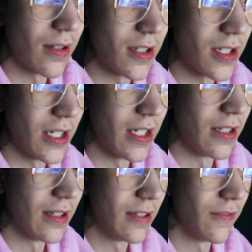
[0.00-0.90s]

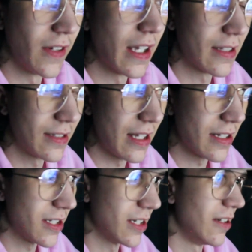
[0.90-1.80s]
she forgets
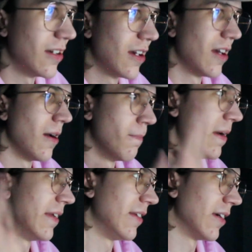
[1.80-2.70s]
that she
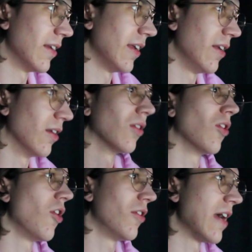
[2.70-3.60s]
basically
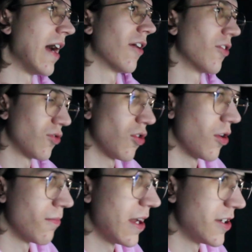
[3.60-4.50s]
learned how to control
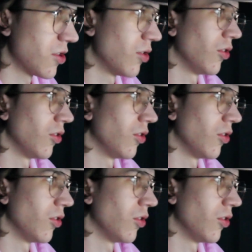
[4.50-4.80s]
her magic or